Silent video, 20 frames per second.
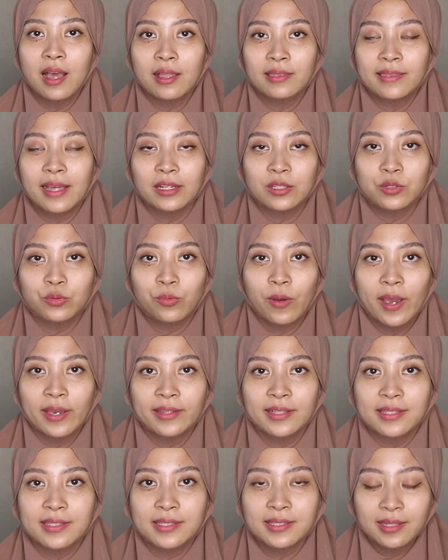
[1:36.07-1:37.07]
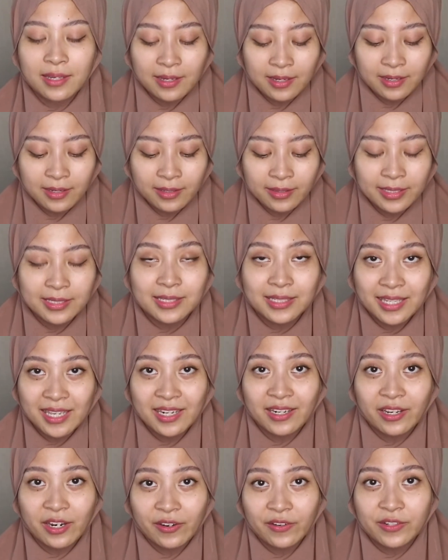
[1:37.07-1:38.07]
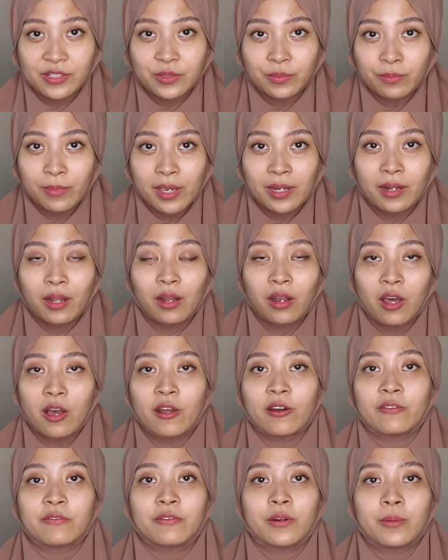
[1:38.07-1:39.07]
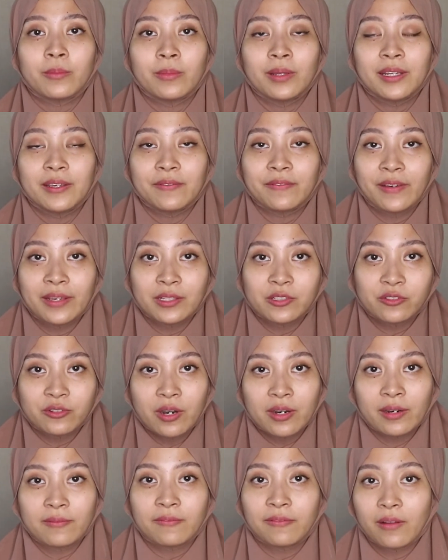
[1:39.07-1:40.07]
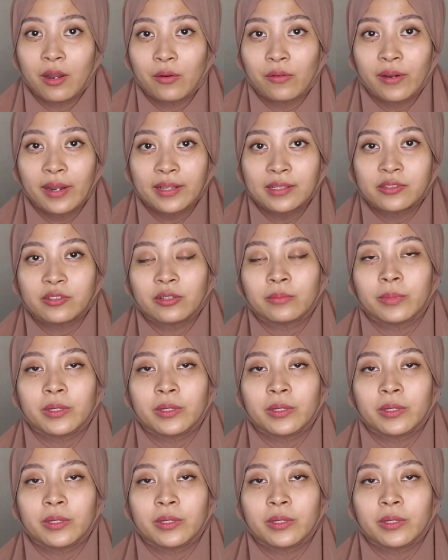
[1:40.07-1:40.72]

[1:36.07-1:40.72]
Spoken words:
That's why the skincare is made a lot of from leaf extract and flower extract,